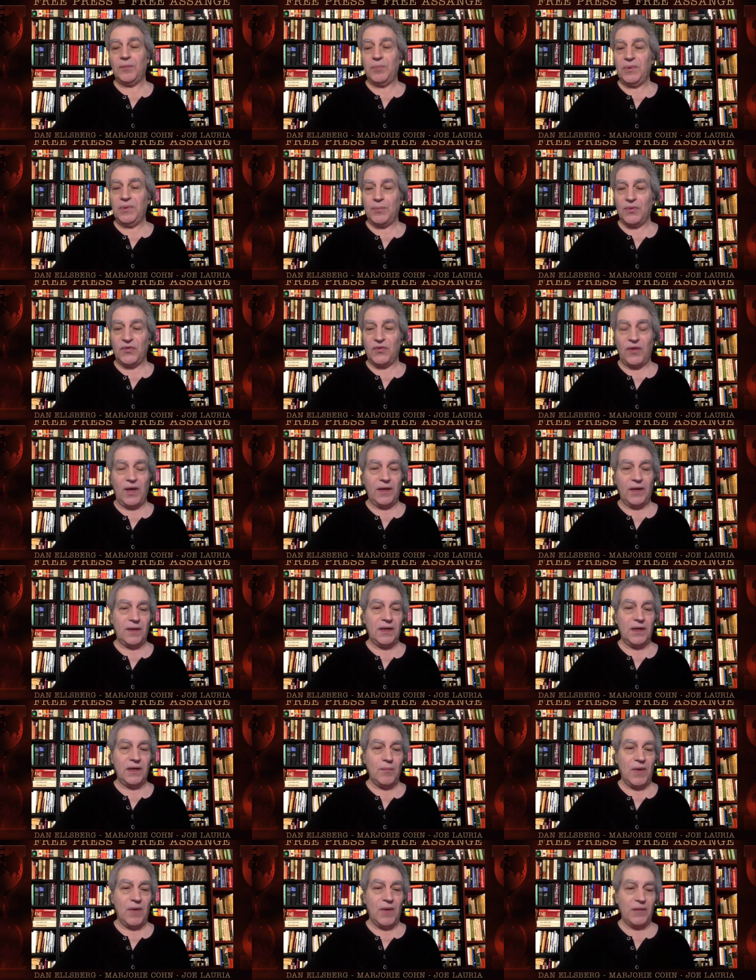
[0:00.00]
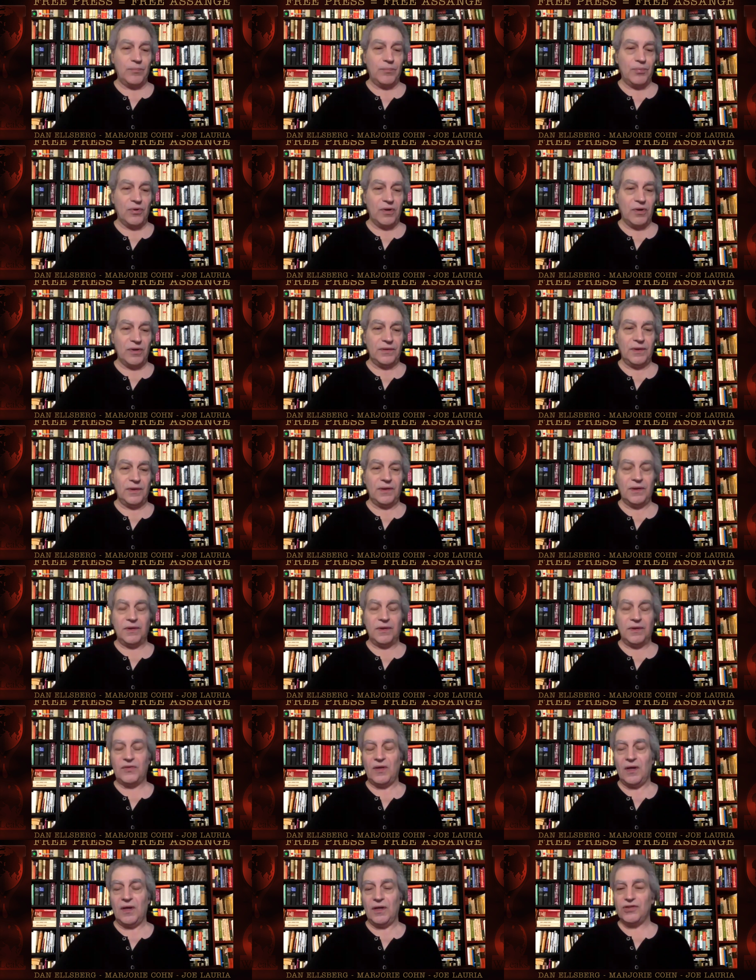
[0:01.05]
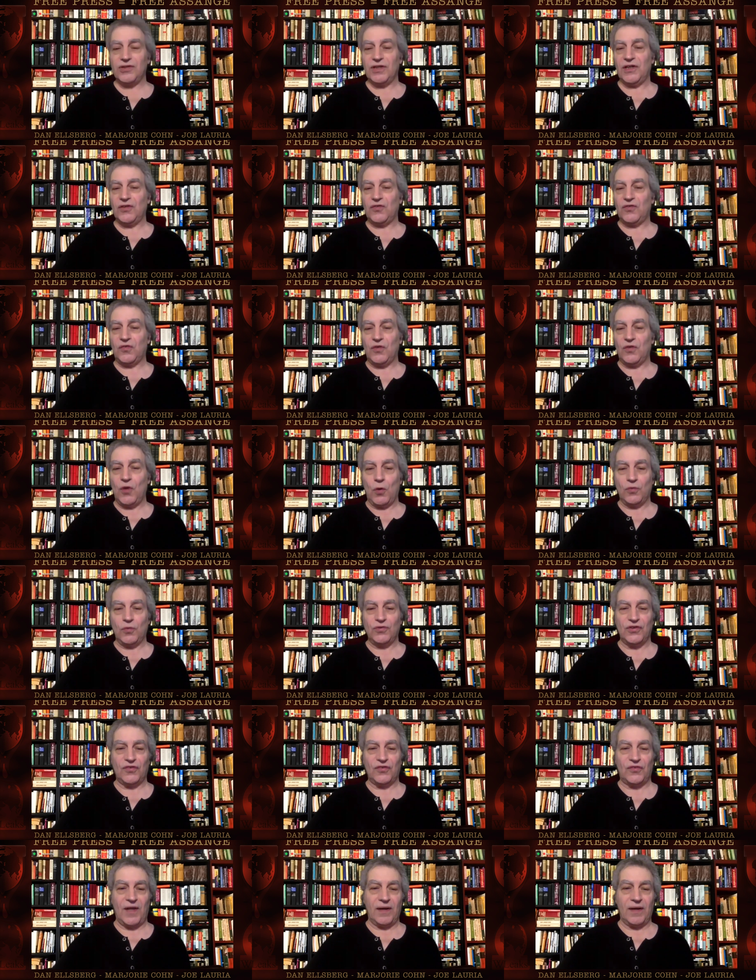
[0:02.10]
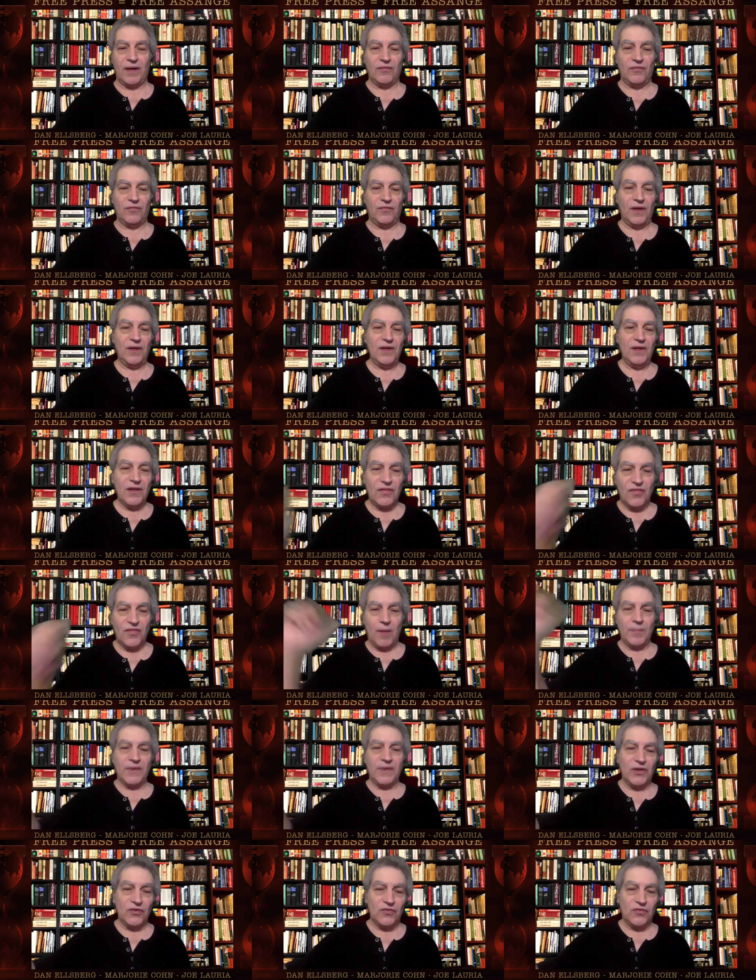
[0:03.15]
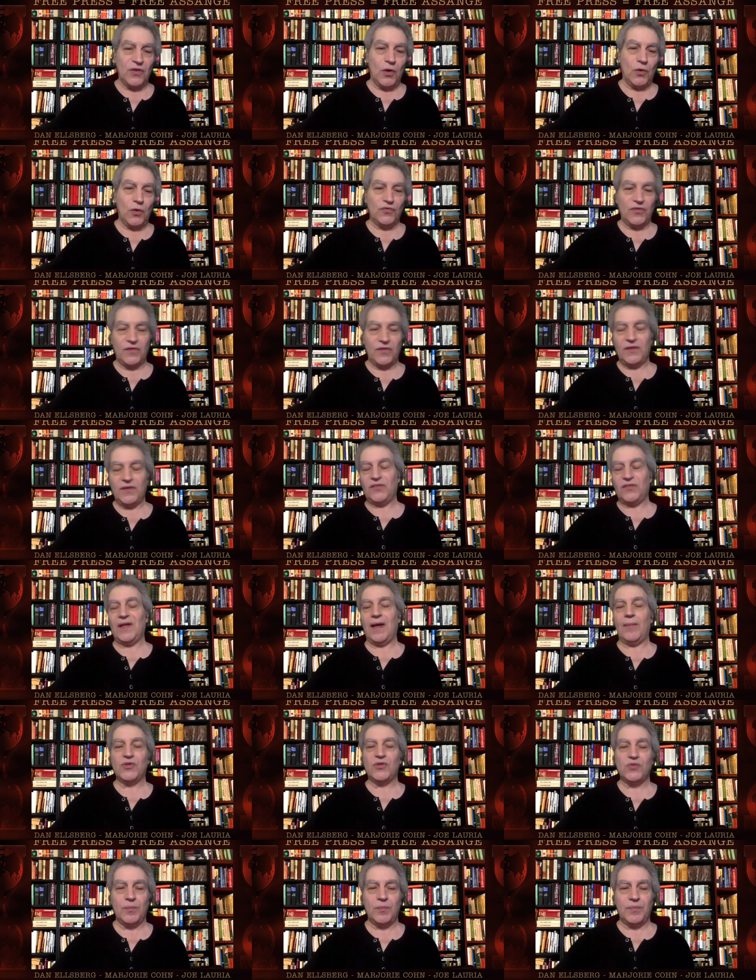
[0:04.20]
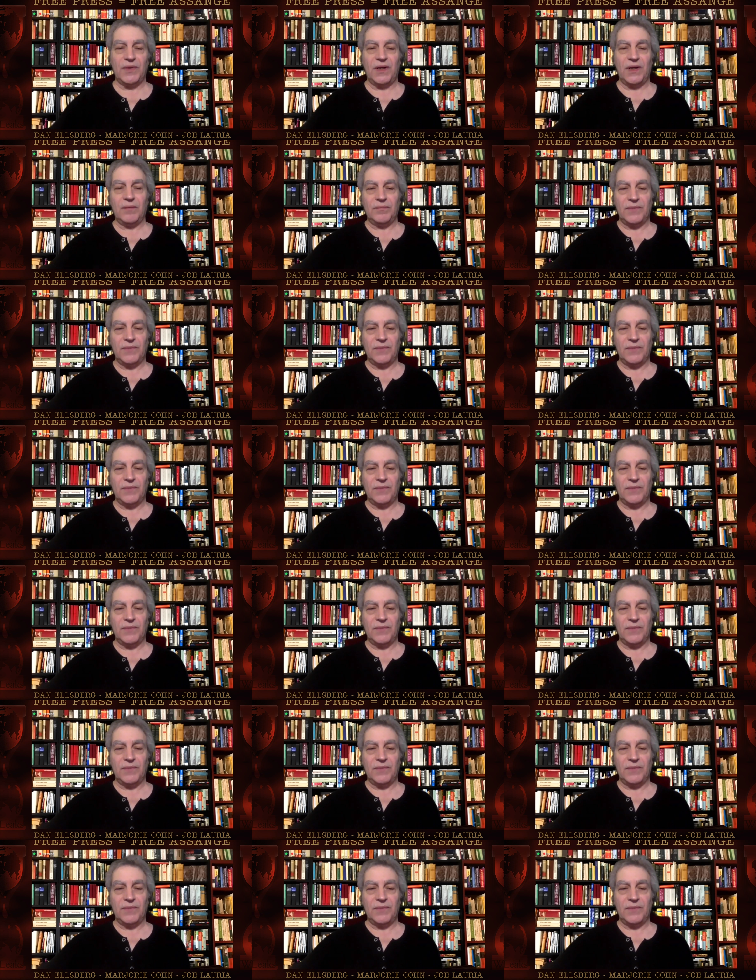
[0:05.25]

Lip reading: Some people saying that he might pardon Assange and Snowden just out of thumbing his nose at the establishment.